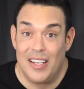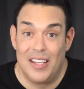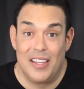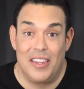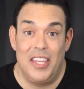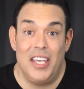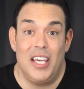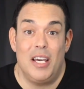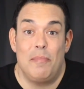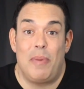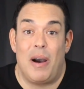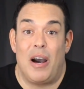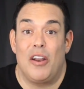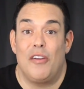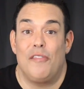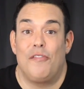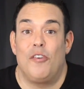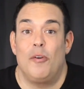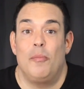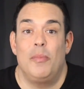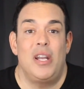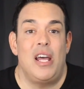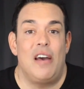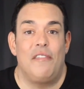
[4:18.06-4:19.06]
Think about it
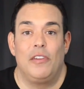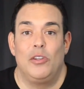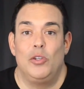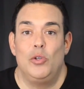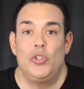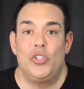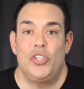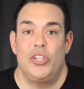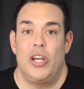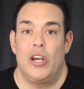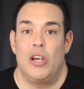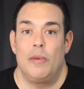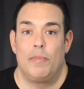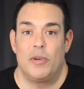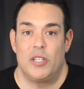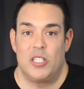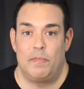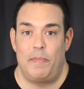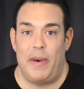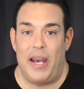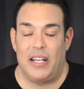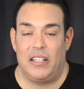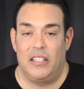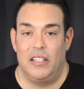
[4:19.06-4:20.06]
from an evolutionary
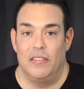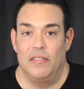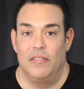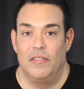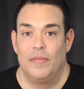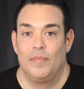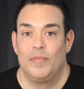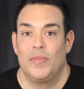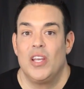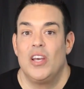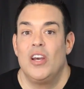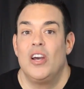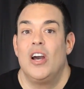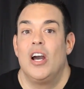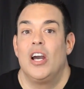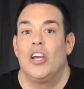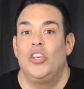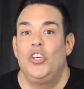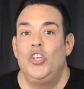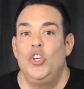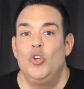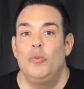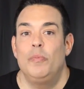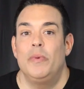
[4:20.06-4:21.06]
perspective.
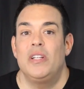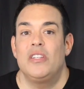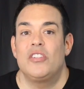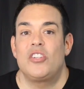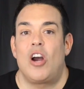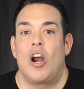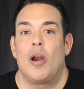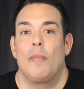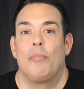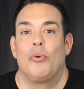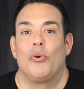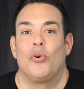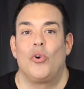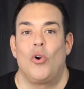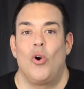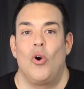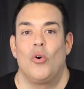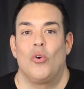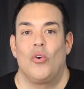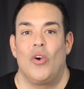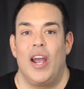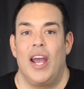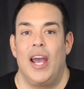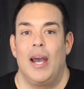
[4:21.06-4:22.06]
Humans are
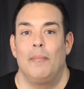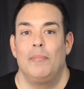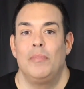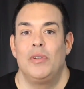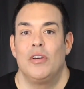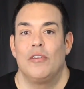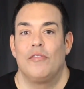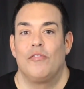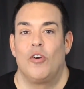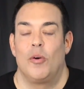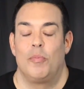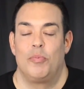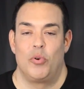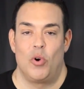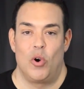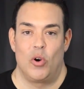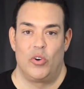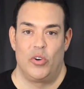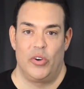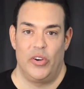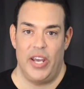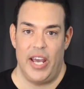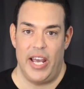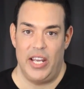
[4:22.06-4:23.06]
programmed for
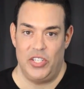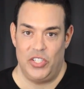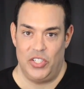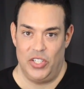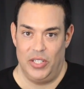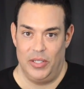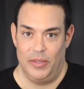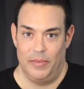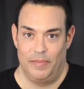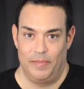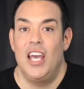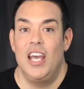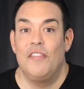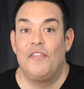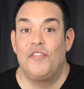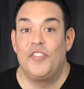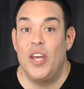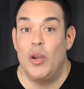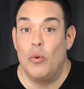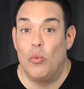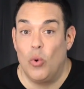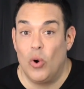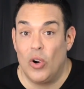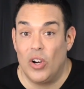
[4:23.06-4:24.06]
procreation. If
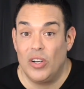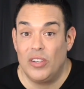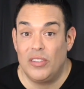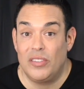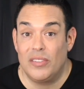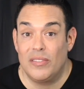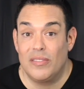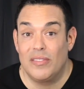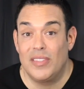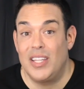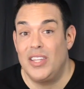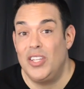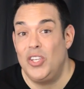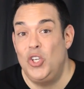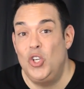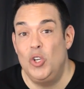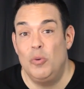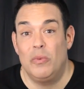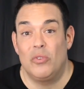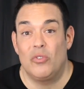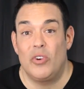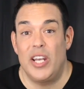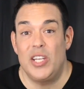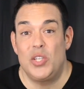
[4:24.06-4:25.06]
they weren't, then the
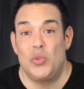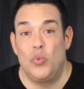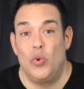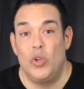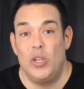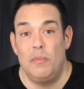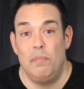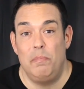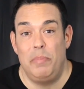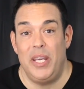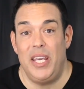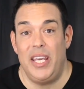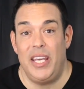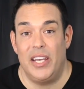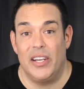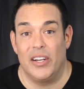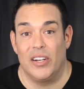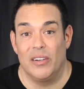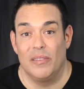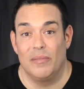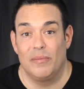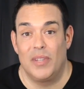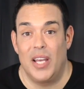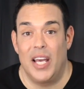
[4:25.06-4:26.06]
human race wouldn't be
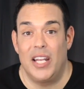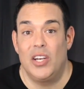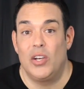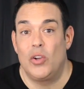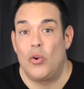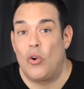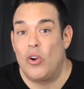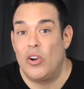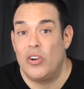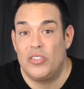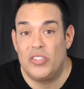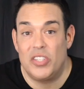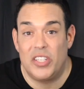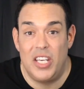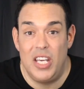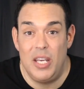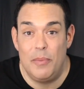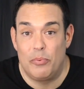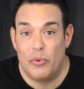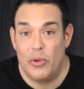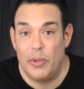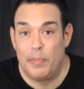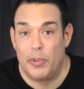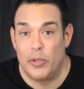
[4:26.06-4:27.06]
here. And in order to
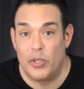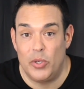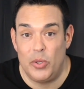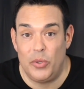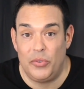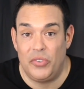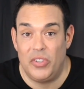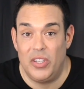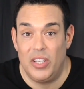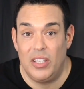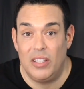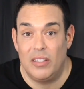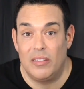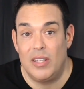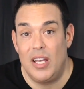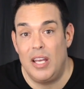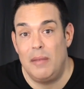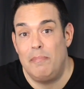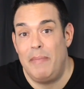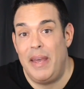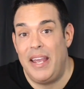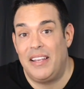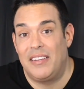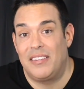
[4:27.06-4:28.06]
keep reproducing,
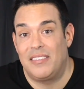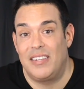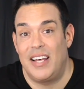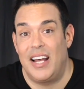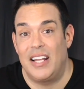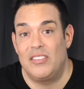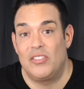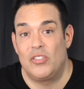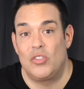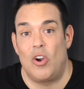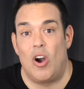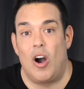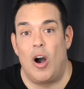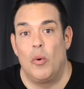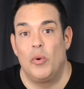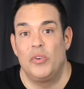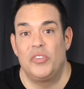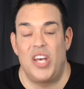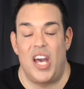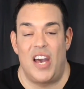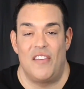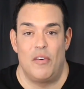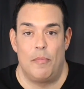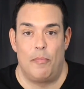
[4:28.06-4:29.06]
it makes sense to
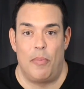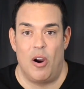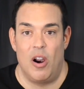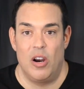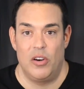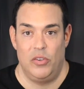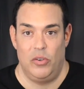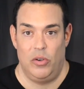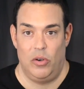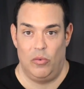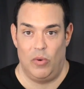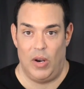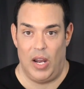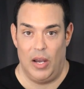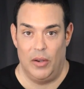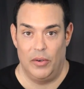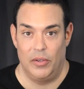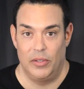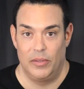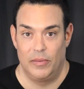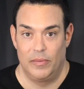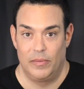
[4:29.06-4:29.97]
always have a partner around.